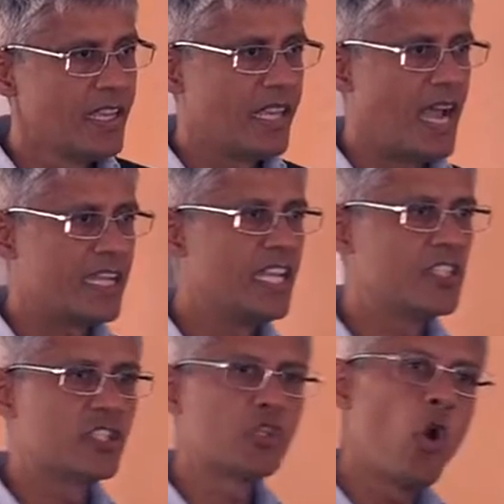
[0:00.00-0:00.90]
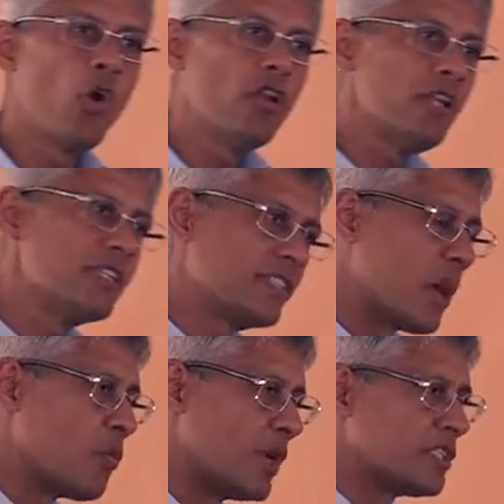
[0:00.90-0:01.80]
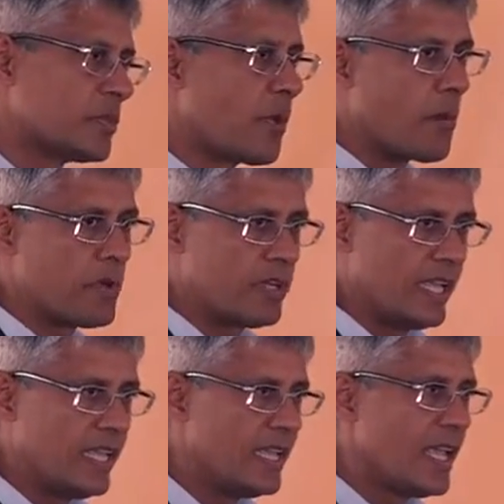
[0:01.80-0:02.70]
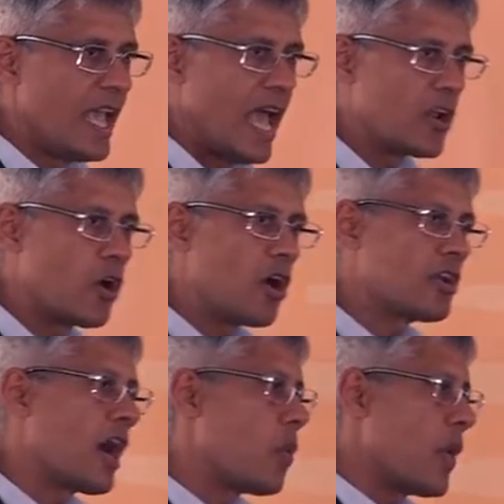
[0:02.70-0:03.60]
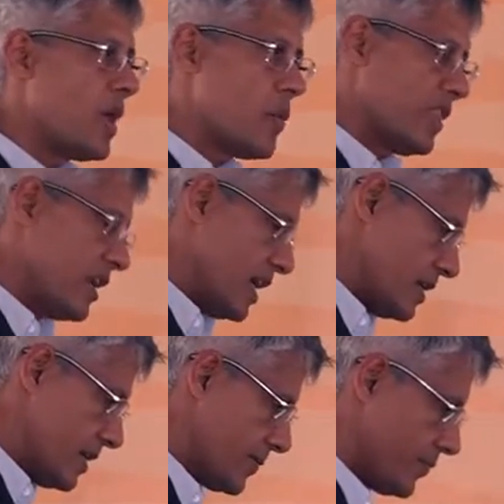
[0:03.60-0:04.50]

that he stole someone's property and got away with it.